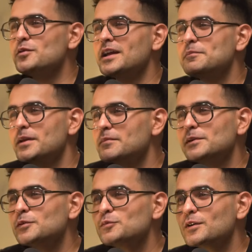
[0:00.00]
do you get
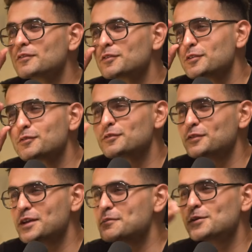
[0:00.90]
people who work for you for
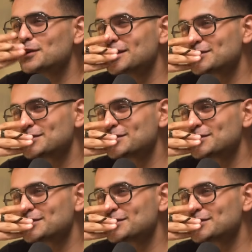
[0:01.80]
free, bro?